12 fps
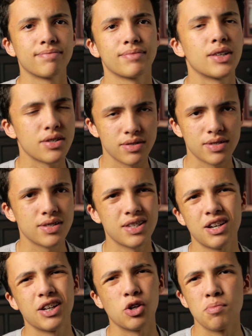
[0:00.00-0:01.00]

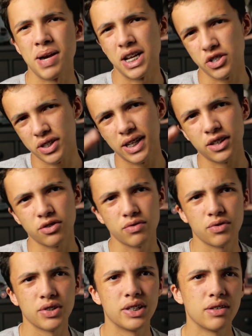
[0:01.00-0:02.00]
There ain't no magic lantern
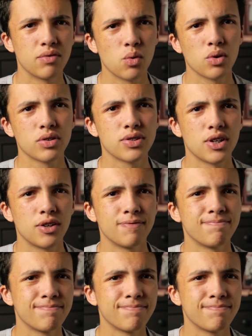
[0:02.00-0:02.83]
for the D4, so.